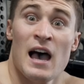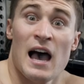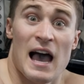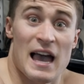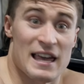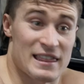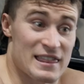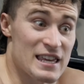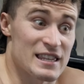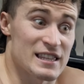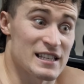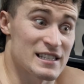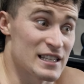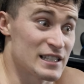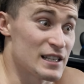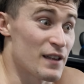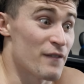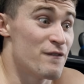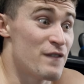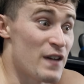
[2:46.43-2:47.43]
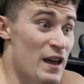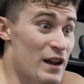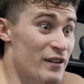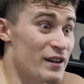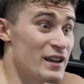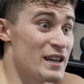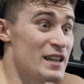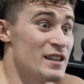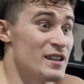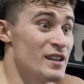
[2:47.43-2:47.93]
I think this is a
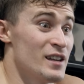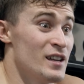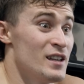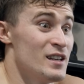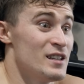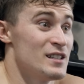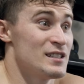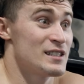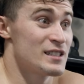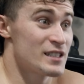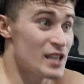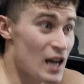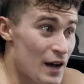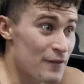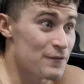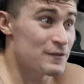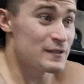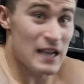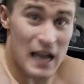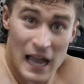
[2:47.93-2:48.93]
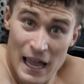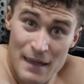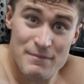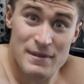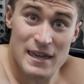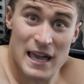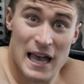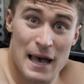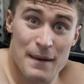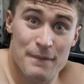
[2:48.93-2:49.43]
very tough time
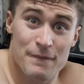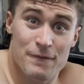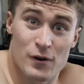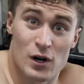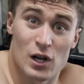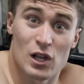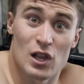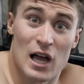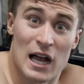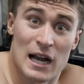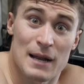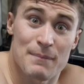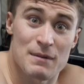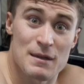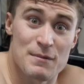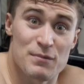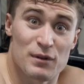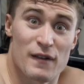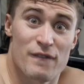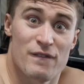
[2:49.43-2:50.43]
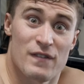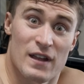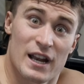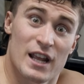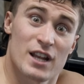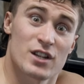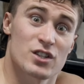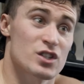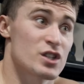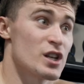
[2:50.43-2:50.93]
cap for a lot of people to
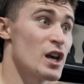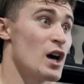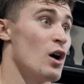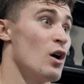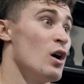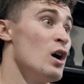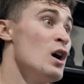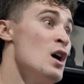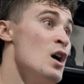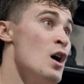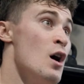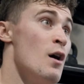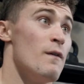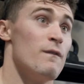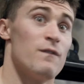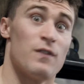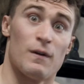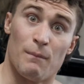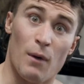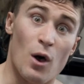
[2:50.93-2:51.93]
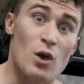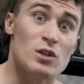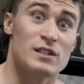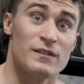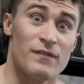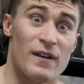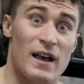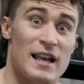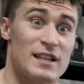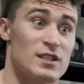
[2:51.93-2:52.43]
finish. So for most
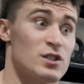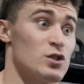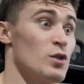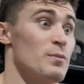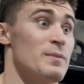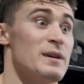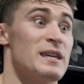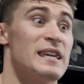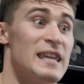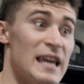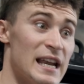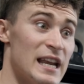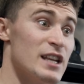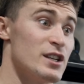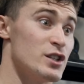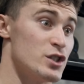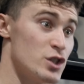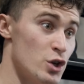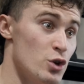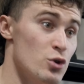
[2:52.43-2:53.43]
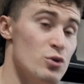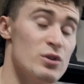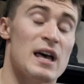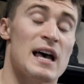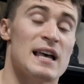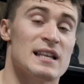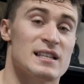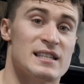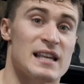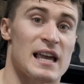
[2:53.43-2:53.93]
of us, you'll be getting to
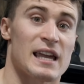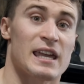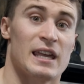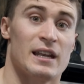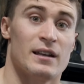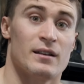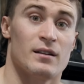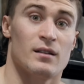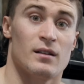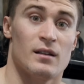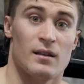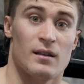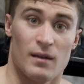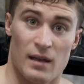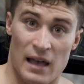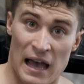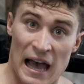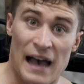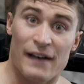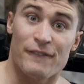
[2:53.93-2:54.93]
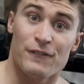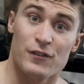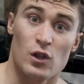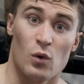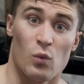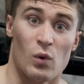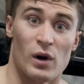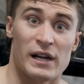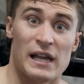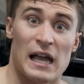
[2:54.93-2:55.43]
that second half of the
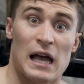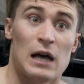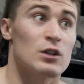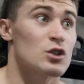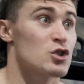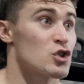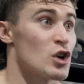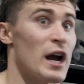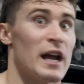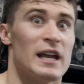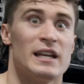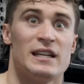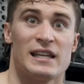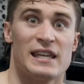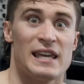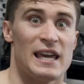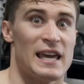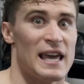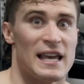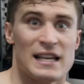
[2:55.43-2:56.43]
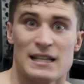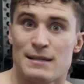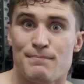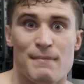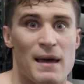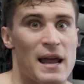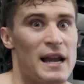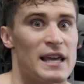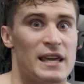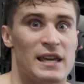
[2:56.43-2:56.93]
workout, trying to get as
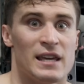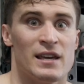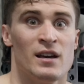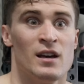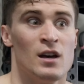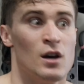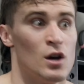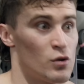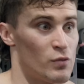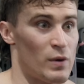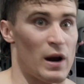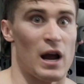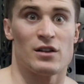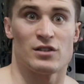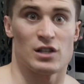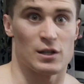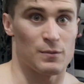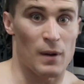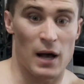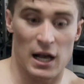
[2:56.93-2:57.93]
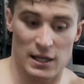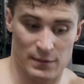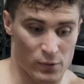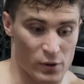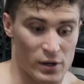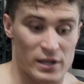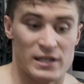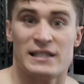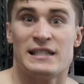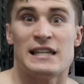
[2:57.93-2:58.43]
many rounds as possible,
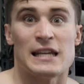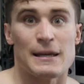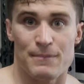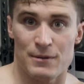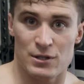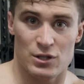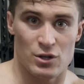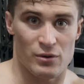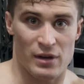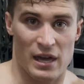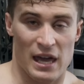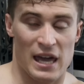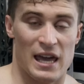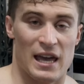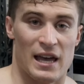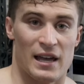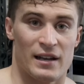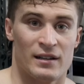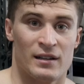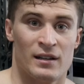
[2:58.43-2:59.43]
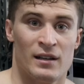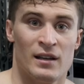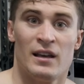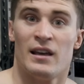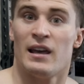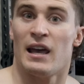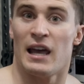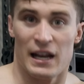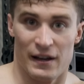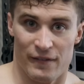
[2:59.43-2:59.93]
or as deep as you can,
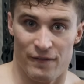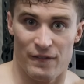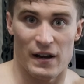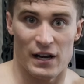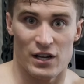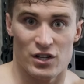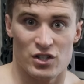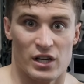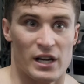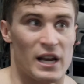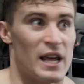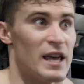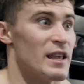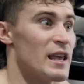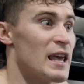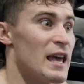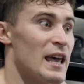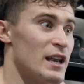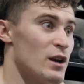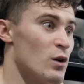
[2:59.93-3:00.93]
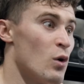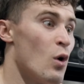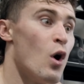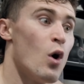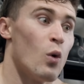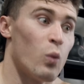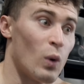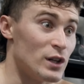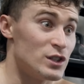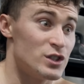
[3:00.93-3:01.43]
and finishing it. And
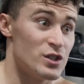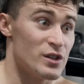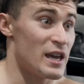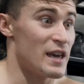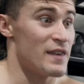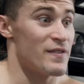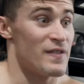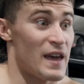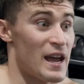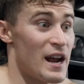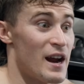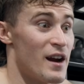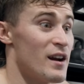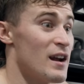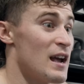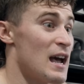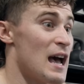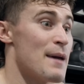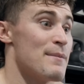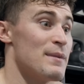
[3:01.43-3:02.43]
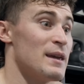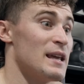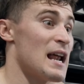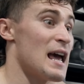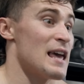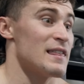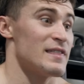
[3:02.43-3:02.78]
once you get there, I mean, I